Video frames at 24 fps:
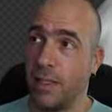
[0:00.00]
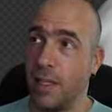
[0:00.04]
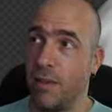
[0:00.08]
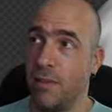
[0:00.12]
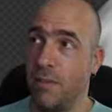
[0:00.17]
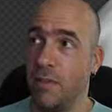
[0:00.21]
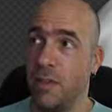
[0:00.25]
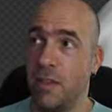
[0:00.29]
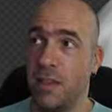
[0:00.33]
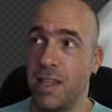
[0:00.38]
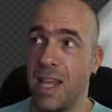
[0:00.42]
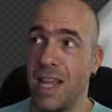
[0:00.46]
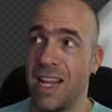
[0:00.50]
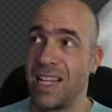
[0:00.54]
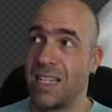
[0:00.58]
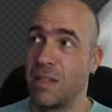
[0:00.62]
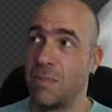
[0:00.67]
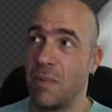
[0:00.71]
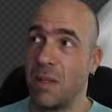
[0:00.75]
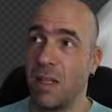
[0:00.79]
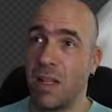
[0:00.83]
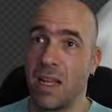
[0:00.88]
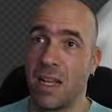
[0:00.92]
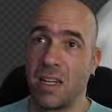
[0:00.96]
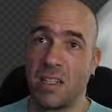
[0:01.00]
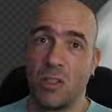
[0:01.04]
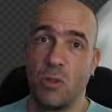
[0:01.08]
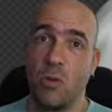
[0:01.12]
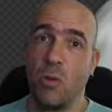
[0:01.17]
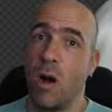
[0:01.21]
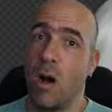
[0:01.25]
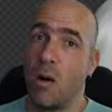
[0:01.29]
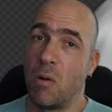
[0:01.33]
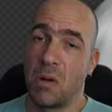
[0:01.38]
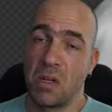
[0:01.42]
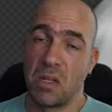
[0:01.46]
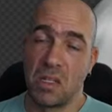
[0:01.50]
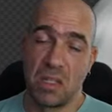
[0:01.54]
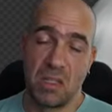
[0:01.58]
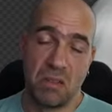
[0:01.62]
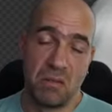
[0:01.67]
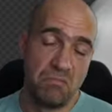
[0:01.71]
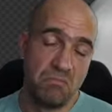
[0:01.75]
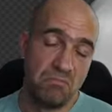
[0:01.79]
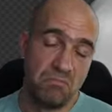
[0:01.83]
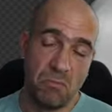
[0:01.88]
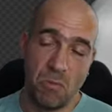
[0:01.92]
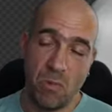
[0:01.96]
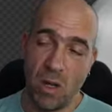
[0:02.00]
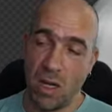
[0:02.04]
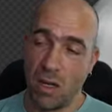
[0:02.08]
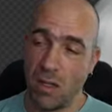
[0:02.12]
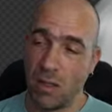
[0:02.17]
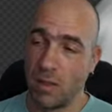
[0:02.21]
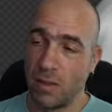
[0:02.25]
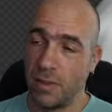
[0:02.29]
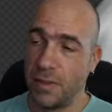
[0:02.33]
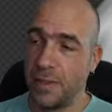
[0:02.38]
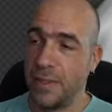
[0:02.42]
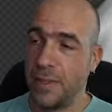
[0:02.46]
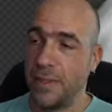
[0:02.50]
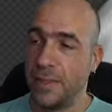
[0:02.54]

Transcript: If it takes me like two hours, why not?